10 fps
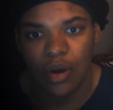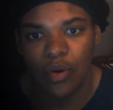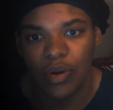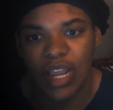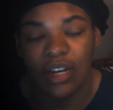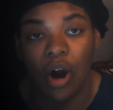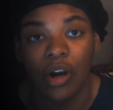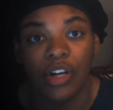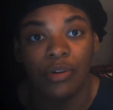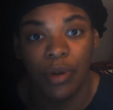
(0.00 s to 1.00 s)
Oh, they
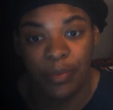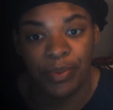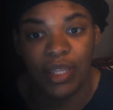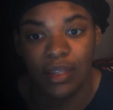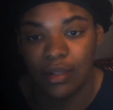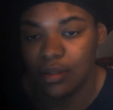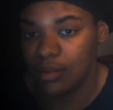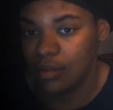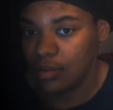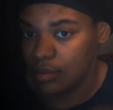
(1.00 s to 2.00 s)
are creepy.
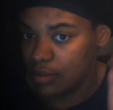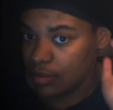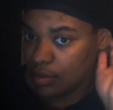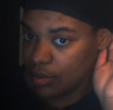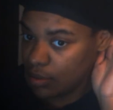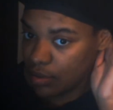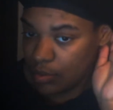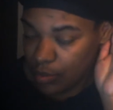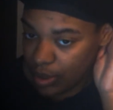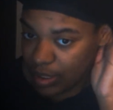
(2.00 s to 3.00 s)

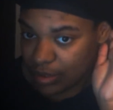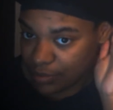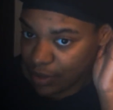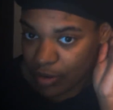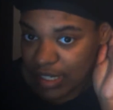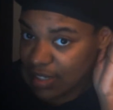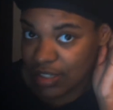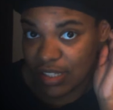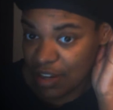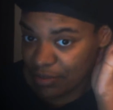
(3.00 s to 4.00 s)
What in the... Oh, this
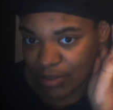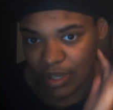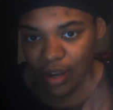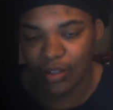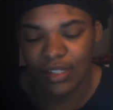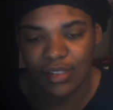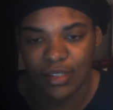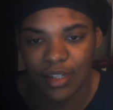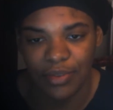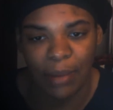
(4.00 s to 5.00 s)
is different, y'all. This
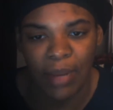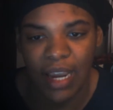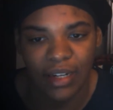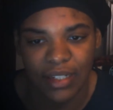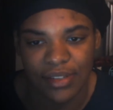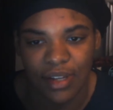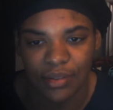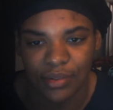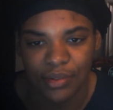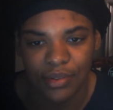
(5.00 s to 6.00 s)
is different. I'm liking this,
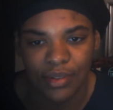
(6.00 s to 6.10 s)
though.